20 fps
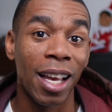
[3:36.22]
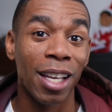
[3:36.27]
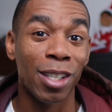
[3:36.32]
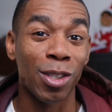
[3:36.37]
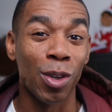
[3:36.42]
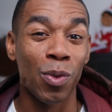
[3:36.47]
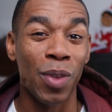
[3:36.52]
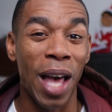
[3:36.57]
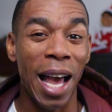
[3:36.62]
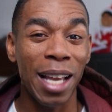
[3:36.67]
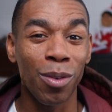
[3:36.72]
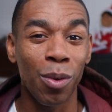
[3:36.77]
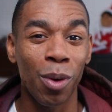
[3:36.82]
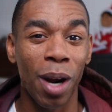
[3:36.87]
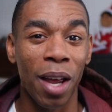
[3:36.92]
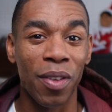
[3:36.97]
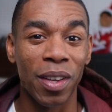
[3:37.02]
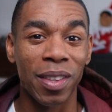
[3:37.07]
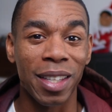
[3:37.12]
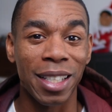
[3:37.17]
And so that's where
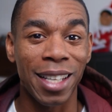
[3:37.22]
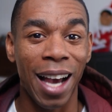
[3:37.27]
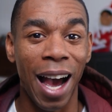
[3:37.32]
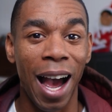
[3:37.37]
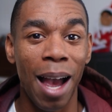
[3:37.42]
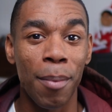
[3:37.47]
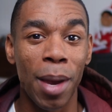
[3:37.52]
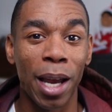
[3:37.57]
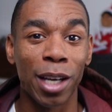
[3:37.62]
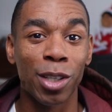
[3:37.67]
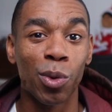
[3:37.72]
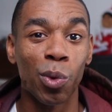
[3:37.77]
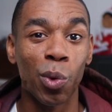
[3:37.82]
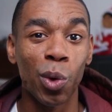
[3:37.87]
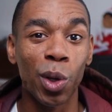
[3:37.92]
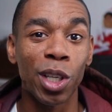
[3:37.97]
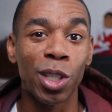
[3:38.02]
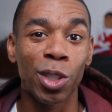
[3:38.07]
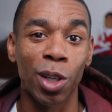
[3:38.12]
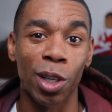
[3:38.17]
I think the Timex
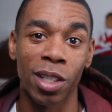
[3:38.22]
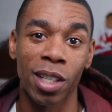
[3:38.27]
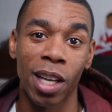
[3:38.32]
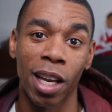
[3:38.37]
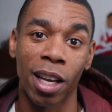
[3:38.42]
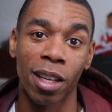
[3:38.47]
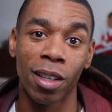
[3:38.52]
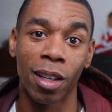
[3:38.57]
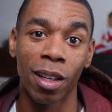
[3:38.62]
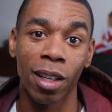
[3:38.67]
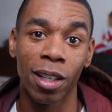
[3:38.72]
really starts taking the